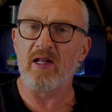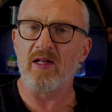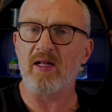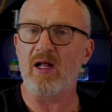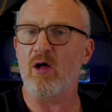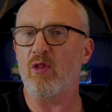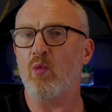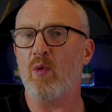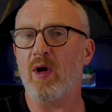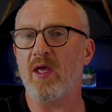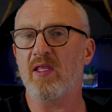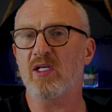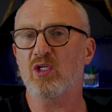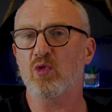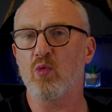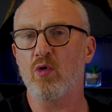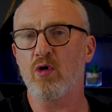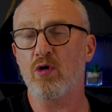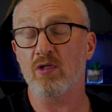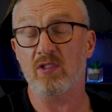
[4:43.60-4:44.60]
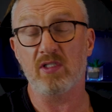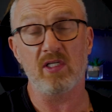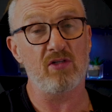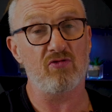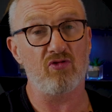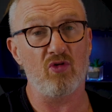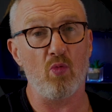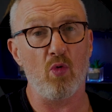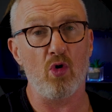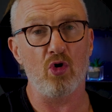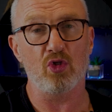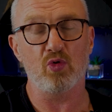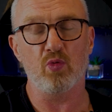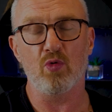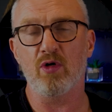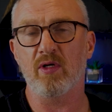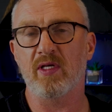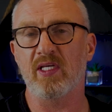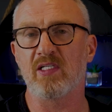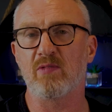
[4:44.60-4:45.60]
Now, the way this works, these rewards
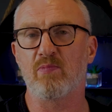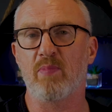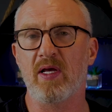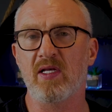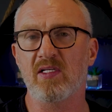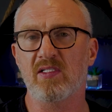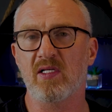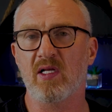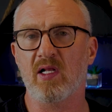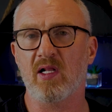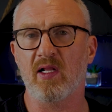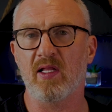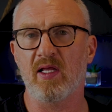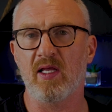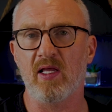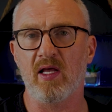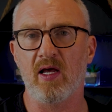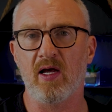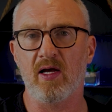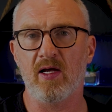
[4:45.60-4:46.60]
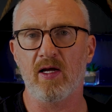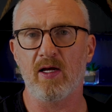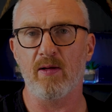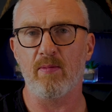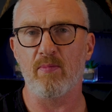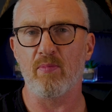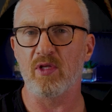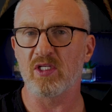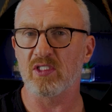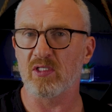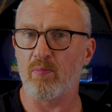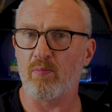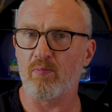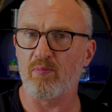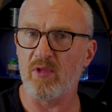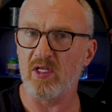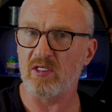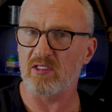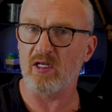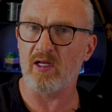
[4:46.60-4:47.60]
work, is basically there's
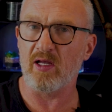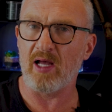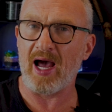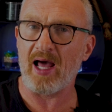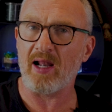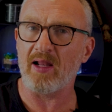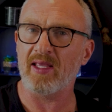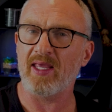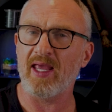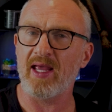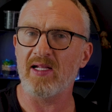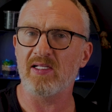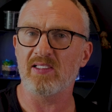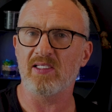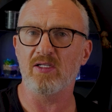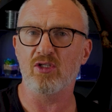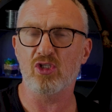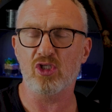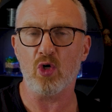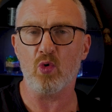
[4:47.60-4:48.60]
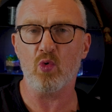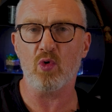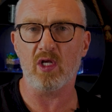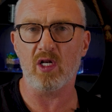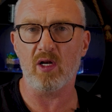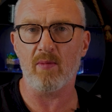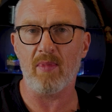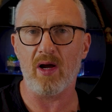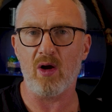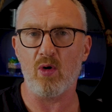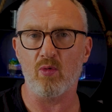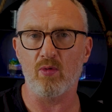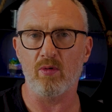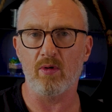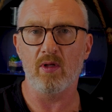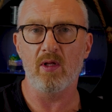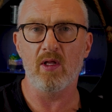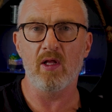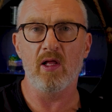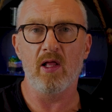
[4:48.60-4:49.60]
a allocated token
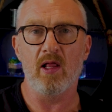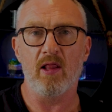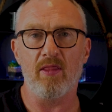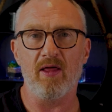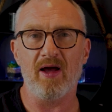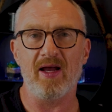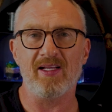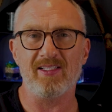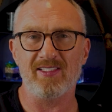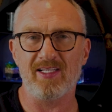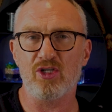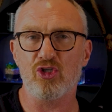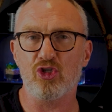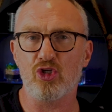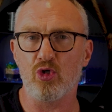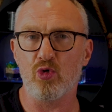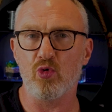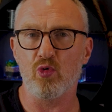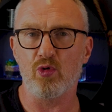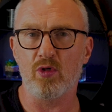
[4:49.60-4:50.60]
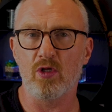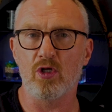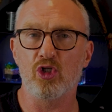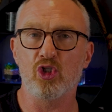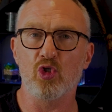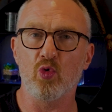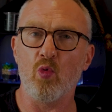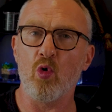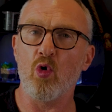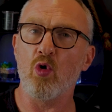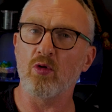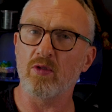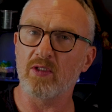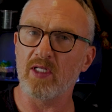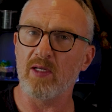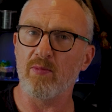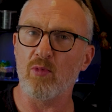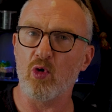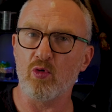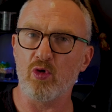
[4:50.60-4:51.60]
amount that is issued to all
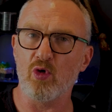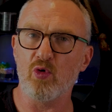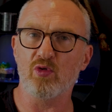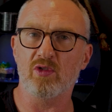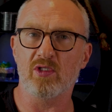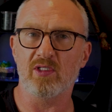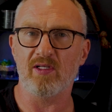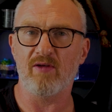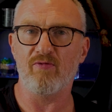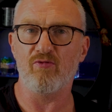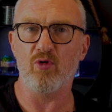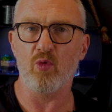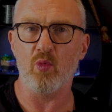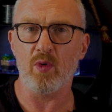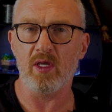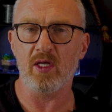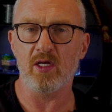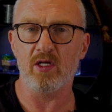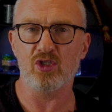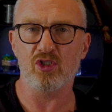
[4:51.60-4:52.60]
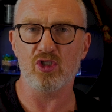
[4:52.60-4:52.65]
DIMO users every week.